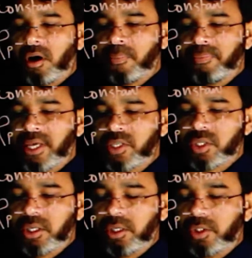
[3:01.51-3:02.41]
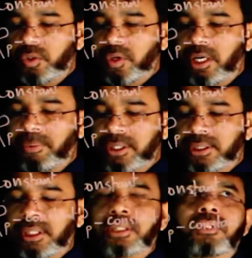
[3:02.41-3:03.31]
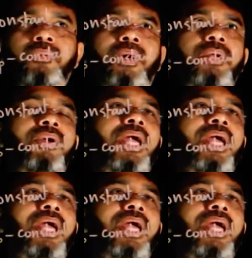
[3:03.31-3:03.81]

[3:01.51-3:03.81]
of this 20% what you